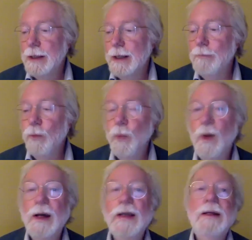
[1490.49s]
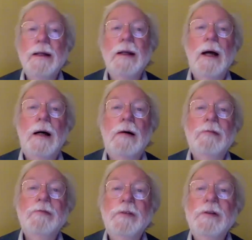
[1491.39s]
And why are
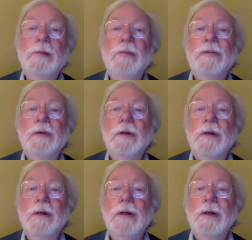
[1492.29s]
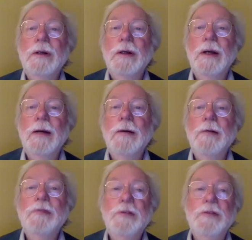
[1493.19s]
firms
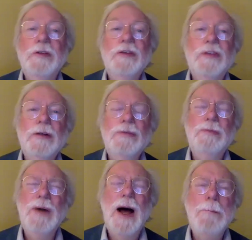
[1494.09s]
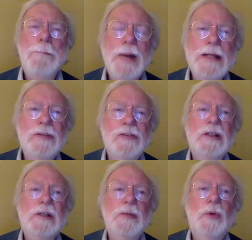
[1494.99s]
of 50 so
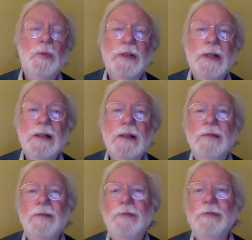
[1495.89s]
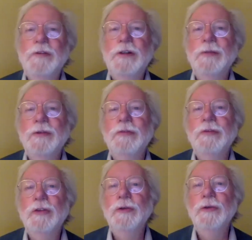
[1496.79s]
amazingly more productive than firms of
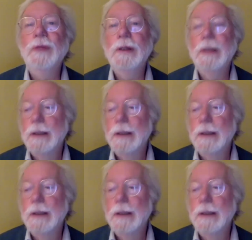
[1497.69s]
two?